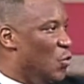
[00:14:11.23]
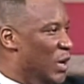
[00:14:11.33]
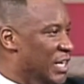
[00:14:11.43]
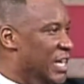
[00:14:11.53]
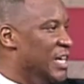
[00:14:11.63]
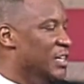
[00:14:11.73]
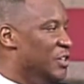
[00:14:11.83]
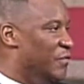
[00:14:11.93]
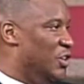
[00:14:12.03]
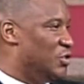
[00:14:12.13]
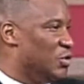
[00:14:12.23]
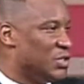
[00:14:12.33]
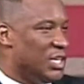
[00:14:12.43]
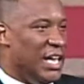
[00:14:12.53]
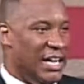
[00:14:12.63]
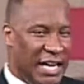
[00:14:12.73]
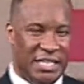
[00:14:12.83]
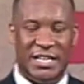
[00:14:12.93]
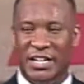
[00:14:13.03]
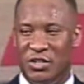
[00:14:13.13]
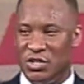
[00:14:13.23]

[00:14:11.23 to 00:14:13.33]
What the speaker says: We need individuals and ladies like